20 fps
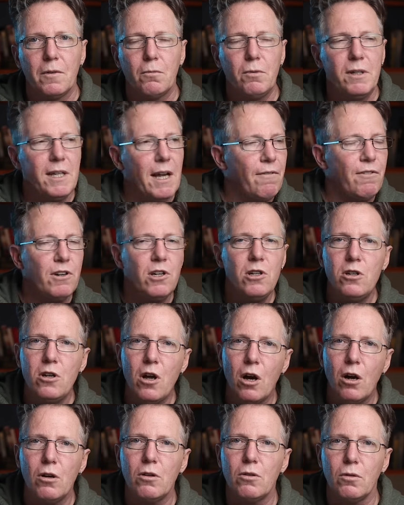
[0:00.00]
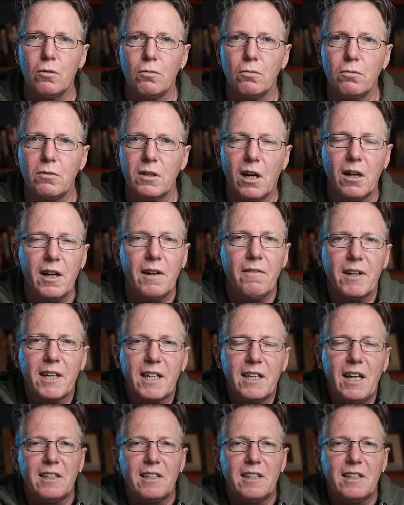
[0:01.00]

We never know. We can't have a,